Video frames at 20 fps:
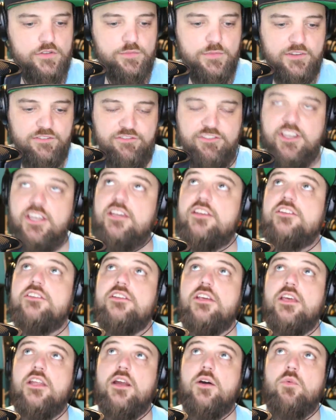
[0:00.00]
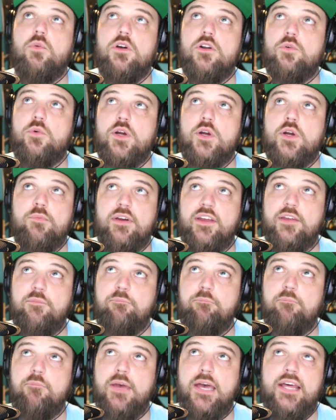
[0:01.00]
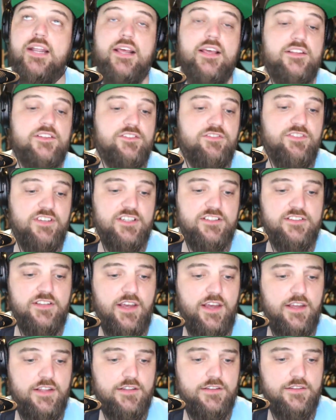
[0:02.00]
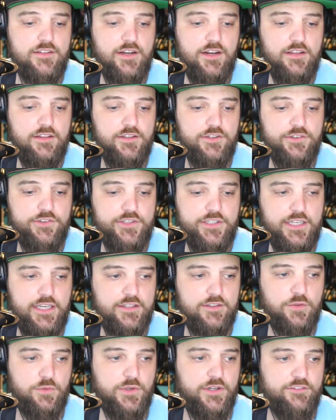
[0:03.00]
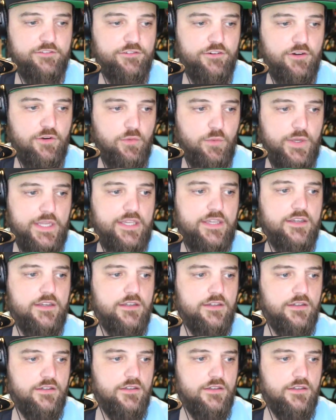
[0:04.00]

my fix, and I want to wear my badass fix hat that I literally got to wear for a week.